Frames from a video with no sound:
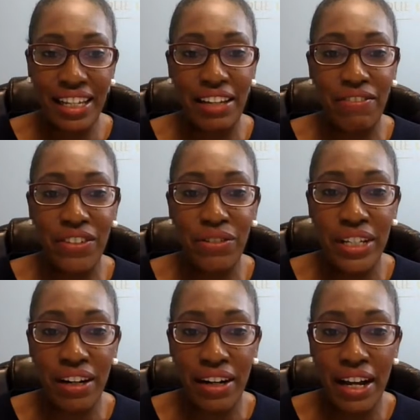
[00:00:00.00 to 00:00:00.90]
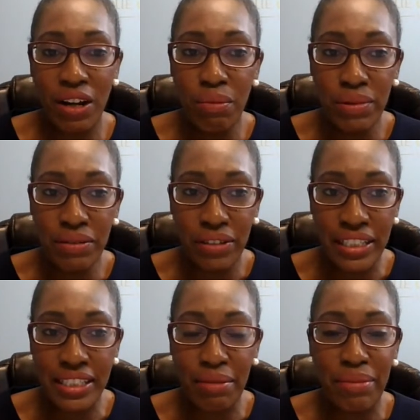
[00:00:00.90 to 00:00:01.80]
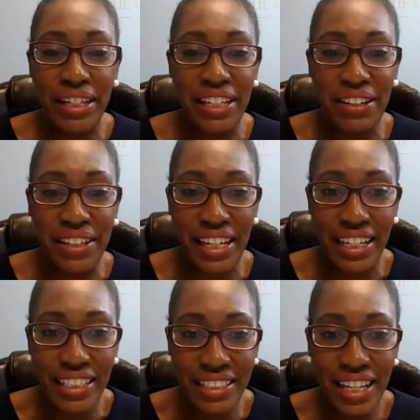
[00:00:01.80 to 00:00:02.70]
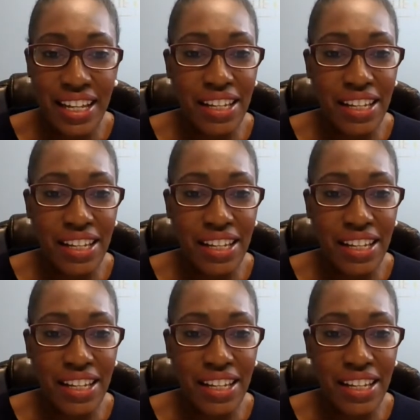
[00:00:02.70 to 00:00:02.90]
If you need our help with submitting your case,